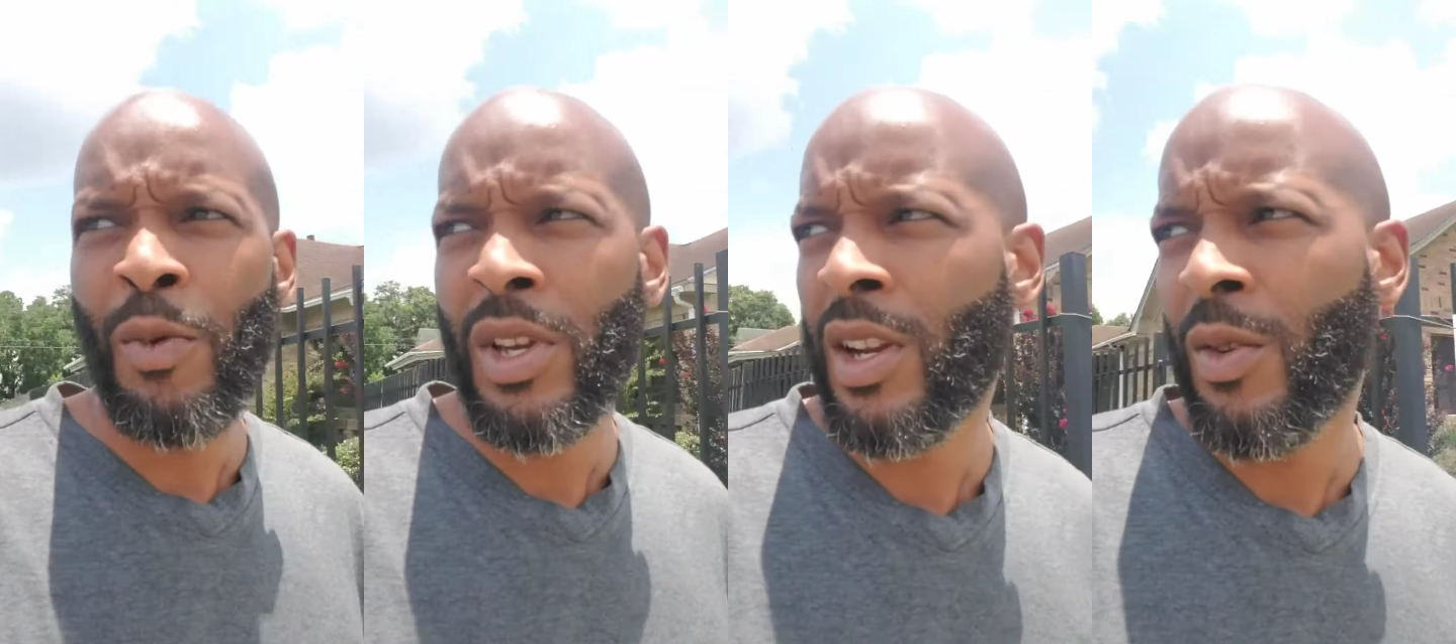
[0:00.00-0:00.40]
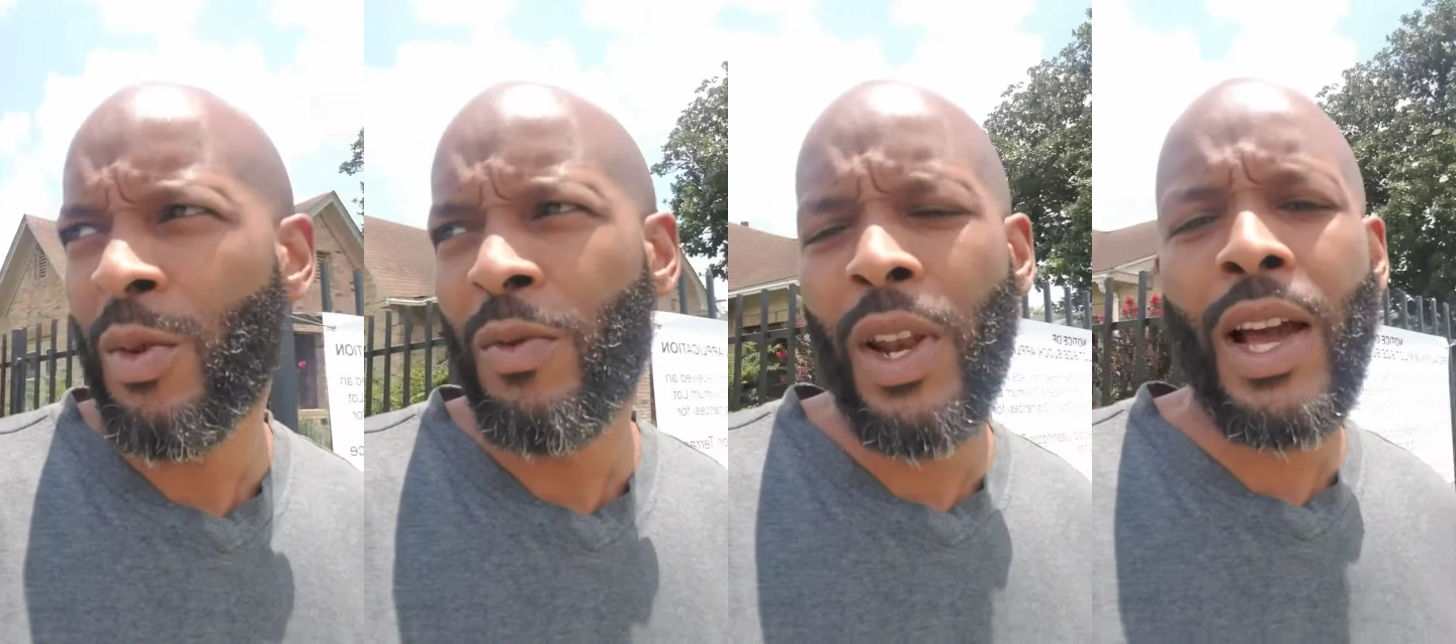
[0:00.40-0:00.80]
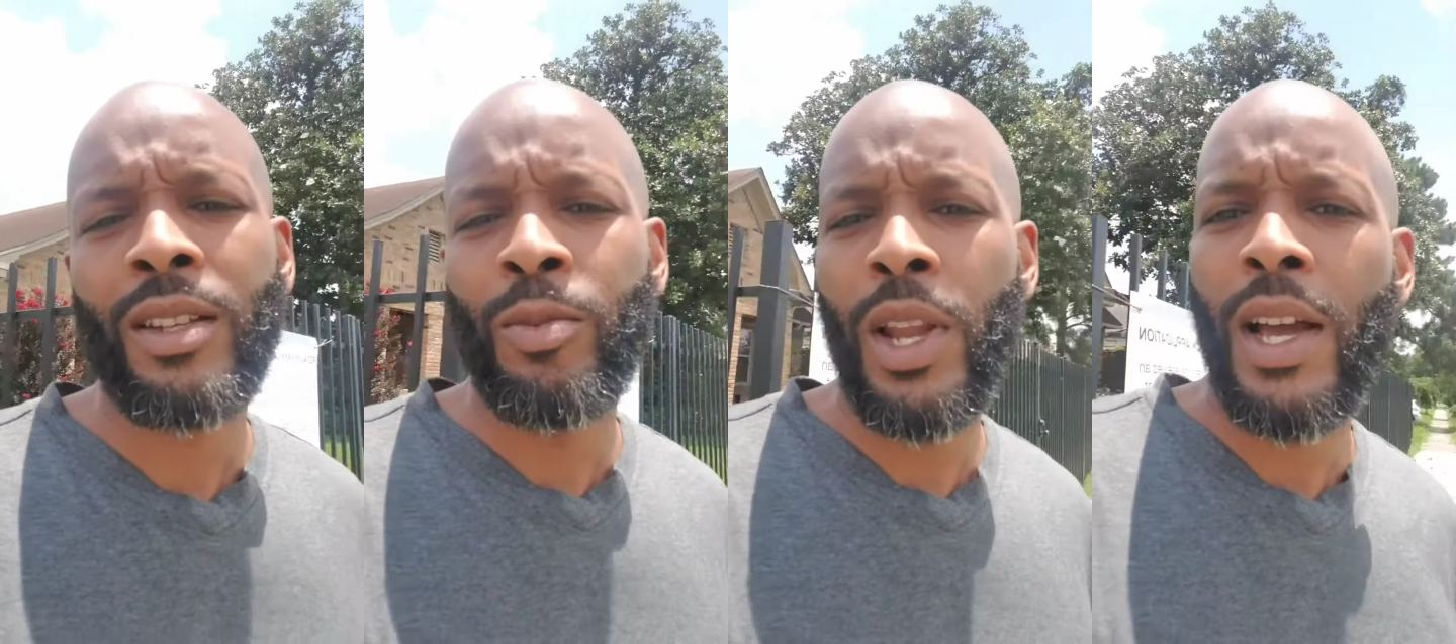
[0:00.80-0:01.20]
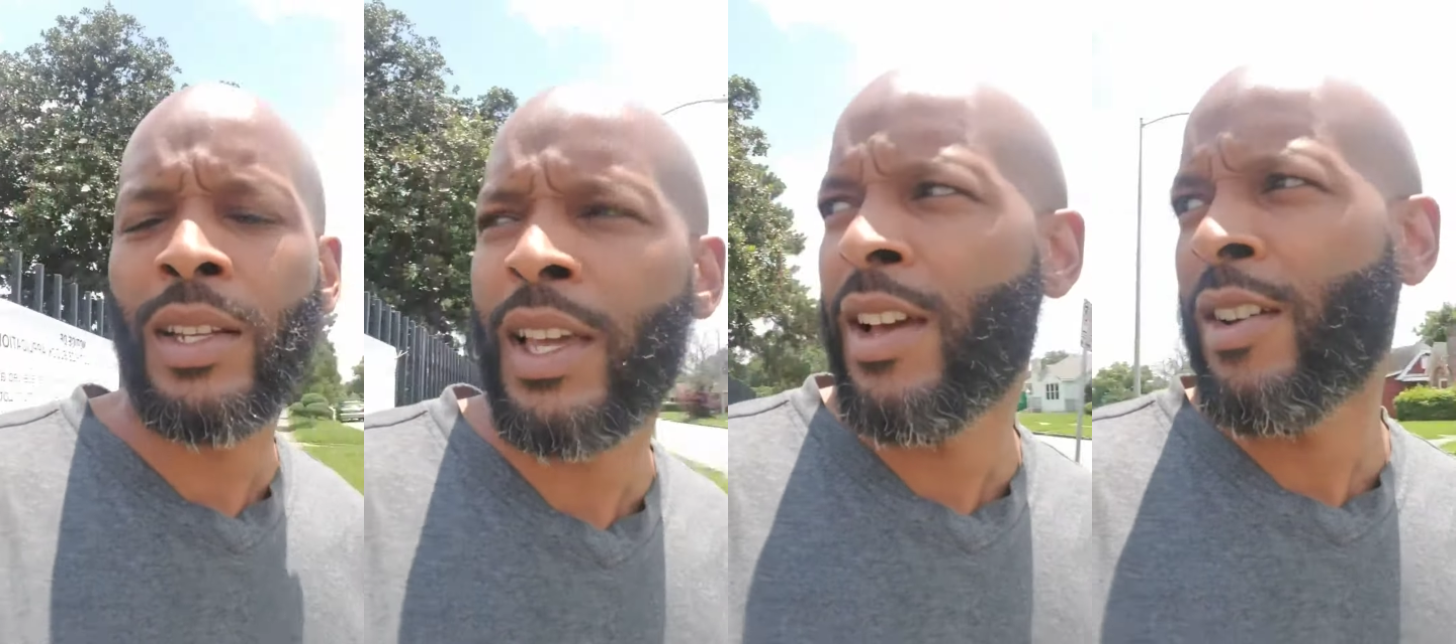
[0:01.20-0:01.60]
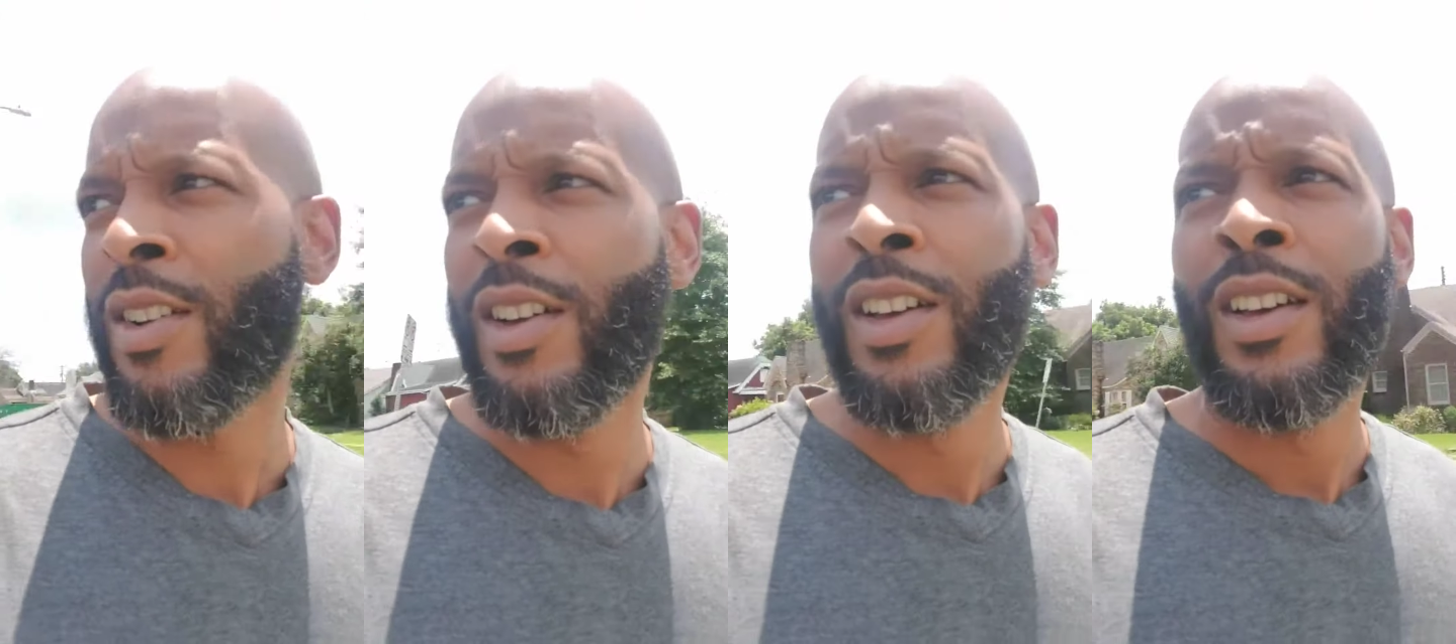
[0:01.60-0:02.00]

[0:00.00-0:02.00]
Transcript: We're gonna we've locked the block down.